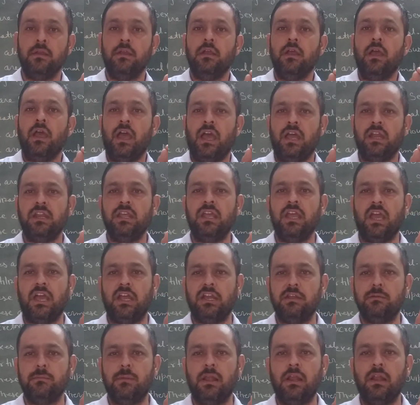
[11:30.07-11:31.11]
any
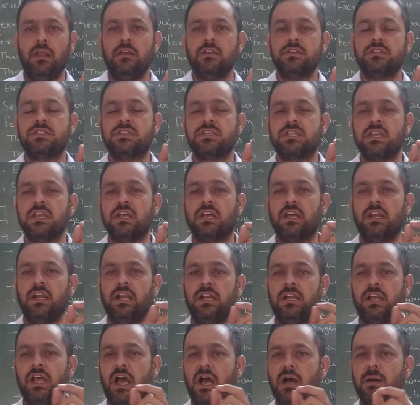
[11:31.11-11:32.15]
animal
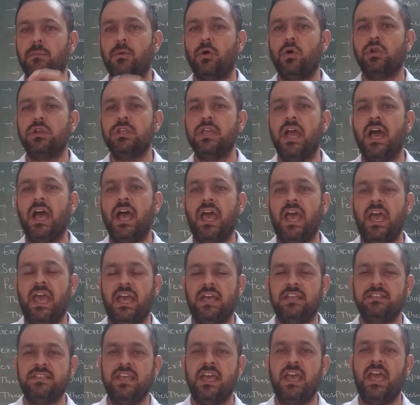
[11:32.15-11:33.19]
secrete ammonia
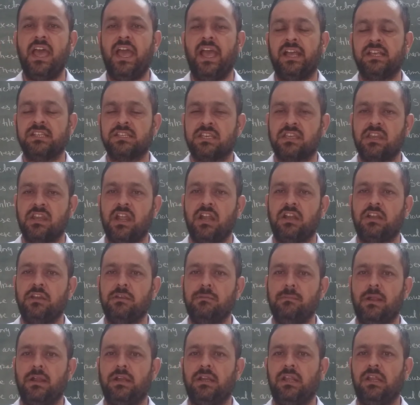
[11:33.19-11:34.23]
as a excretory
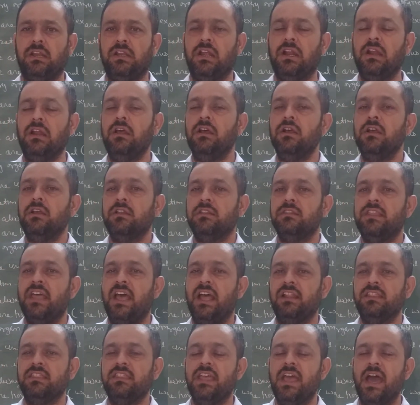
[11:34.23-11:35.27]
material,
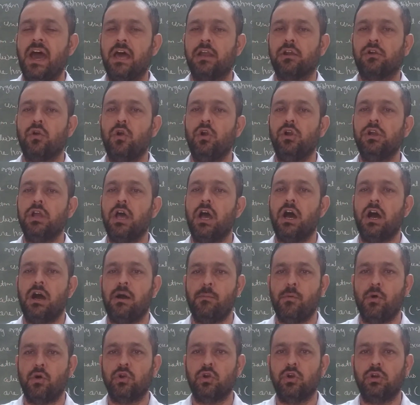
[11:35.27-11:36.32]
then they are called
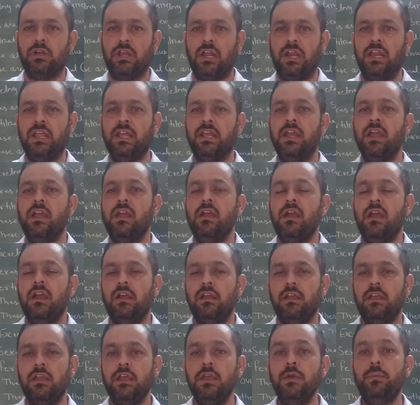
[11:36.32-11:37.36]
ammonotelic.
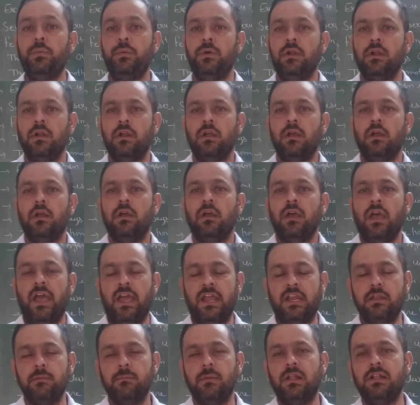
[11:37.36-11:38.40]
If
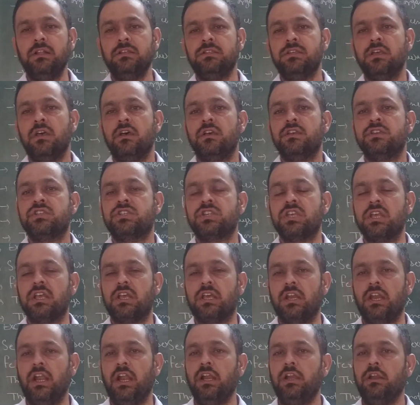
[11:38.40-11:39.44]
animals
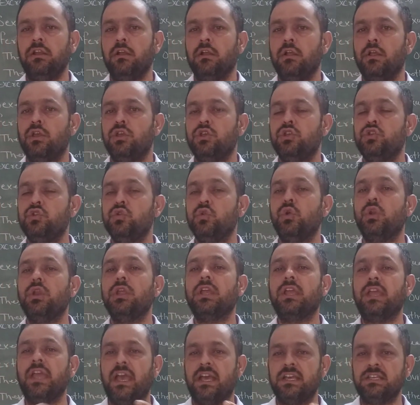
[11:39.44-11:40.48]
secrete
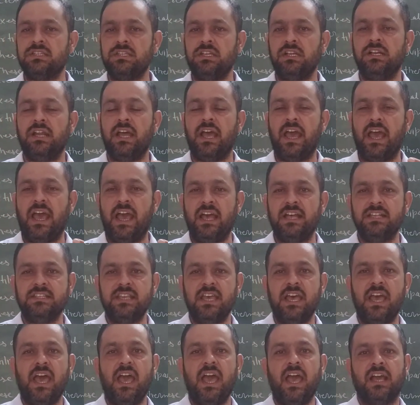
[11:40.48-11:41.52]
uric acid as
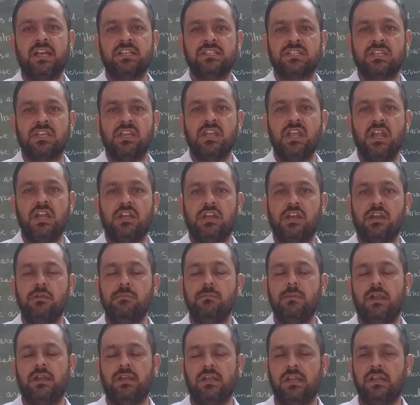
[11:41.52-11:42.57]
a excretory
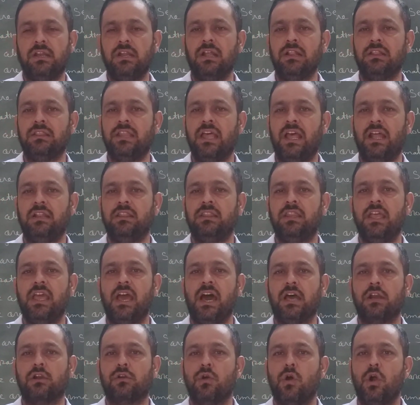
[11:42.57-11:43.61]
material, then they
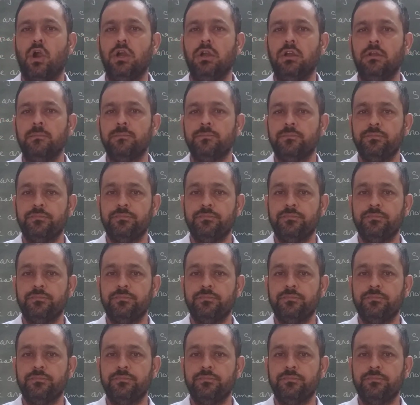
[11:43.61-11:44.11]
are called